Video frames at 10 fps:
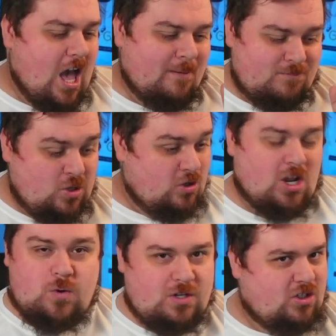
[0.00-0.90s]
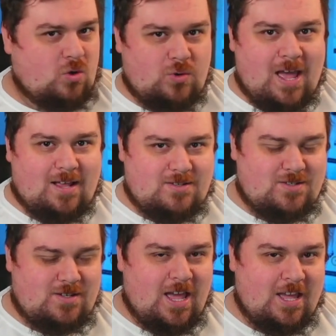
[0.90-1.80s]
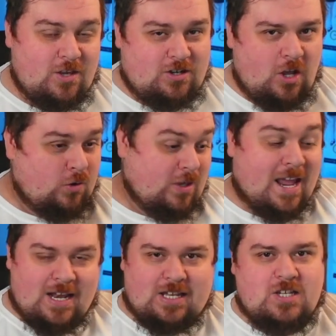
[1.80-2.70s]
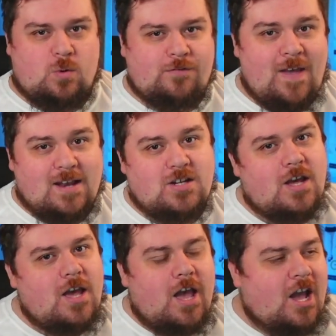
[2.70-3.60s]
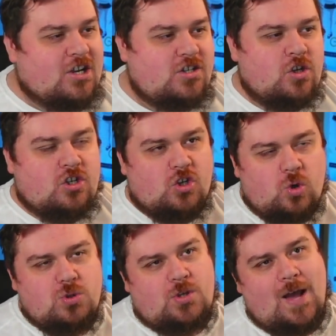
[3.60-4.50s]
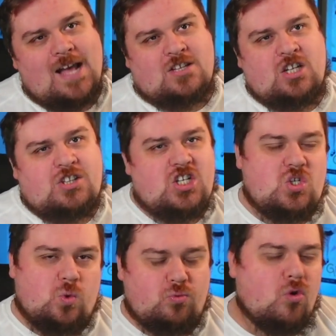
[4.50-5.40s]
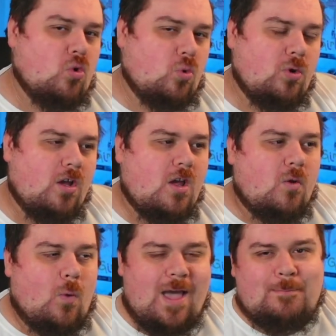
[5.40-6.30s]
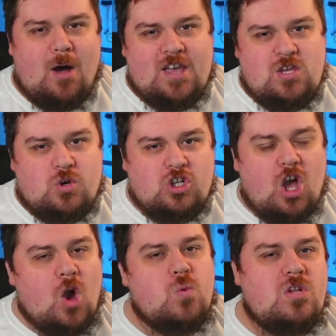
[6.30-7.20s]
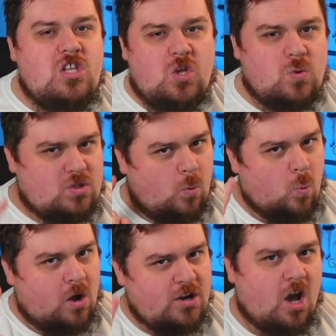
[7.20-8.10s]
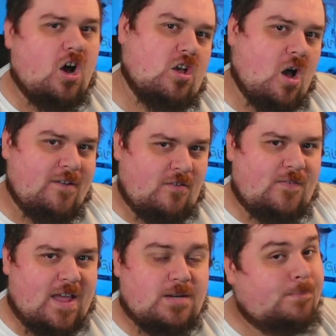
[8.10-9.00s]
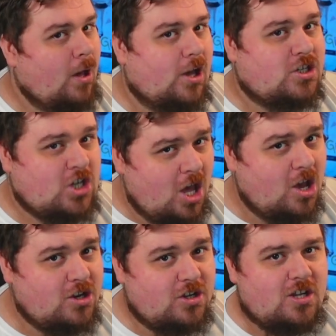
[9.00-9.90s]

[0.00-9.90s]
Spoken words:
you can only do that. You gain an additional effect. And you could also add an additional rule whereby you can only use one archive effect per turn,